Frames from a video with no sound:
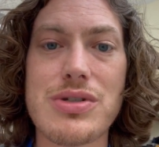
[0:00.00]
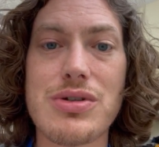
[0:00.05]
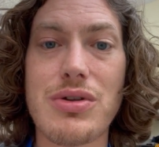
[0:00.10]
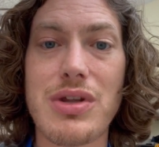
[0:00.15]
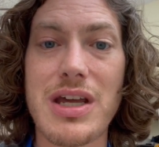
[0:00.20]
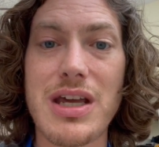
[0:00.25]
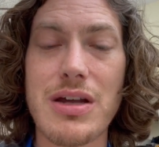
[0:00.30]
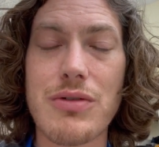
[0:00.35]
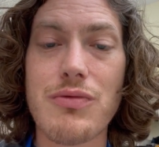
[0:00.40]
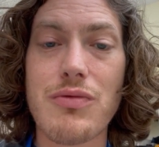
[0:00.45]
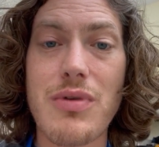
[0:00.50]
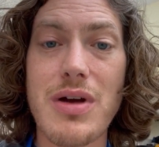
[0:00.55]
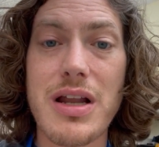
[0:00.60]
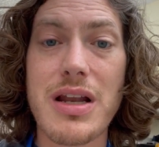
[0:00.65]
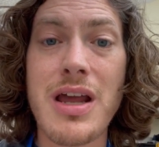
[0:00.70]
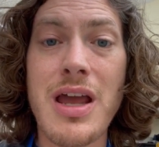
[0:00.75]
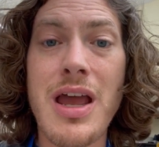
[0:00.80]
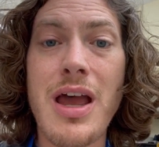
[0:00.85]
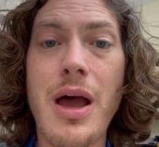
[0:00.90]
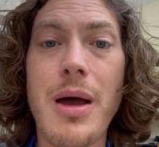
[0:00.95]
So they can
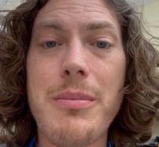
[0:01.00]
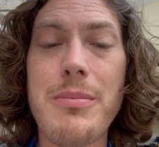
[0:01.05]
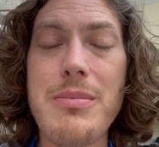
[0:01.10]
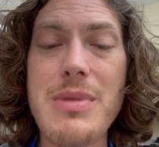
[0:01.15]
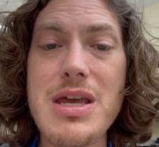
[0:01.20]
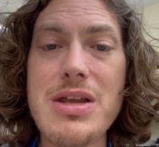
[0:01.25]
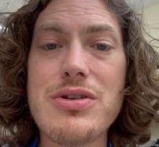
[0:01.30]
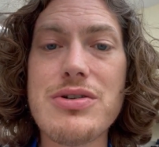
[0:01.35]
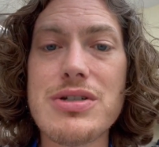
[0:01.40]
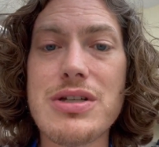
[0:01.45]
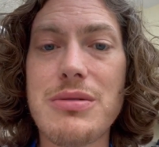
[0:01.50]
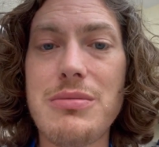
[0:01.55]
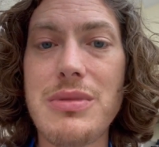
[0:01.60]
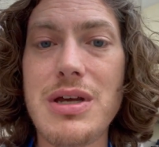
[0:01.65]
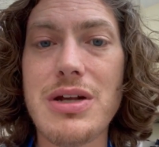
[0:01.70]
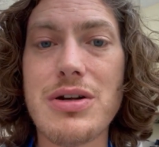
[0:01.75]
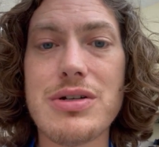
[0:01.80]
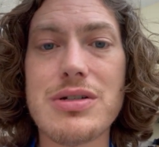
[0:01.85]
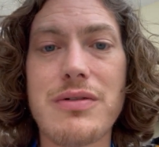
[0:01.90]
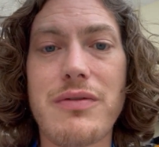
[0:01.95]
run meters and
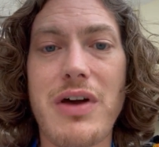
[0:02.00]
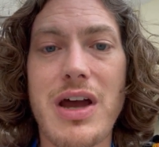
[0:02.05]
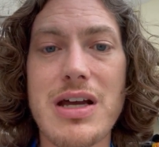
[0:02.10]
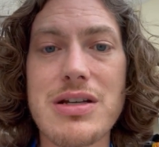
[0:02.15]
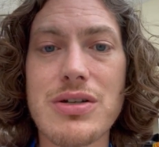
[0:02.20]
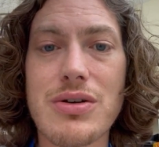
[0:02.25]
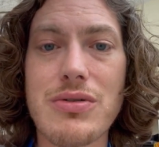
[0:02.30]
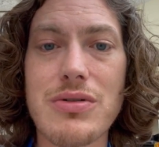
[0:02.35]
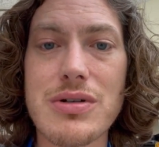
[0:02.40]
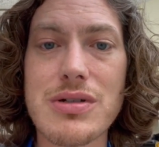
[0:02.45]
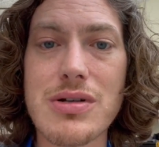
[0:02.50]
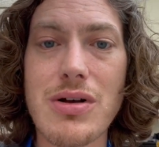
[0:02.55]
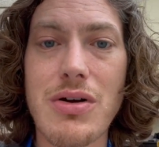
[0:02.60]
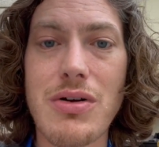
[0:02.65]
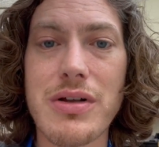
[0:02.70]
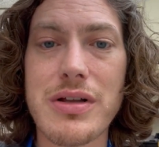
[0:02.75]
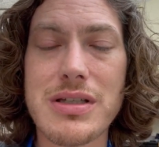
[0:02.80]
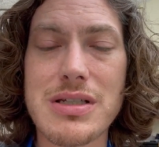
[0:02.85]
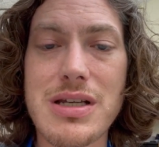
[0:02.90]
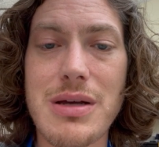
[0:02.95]
meters of ice cores
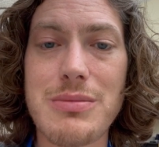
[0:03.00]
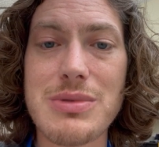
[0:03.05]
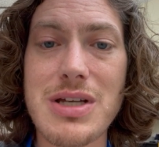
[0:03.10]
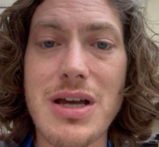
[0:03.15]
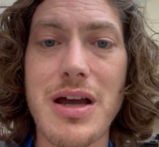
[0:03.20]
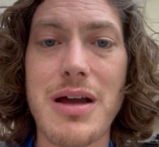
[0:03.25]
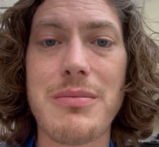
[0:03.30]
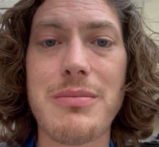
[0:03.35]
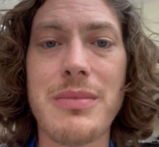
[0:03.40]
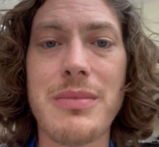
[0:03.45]
all at the same time.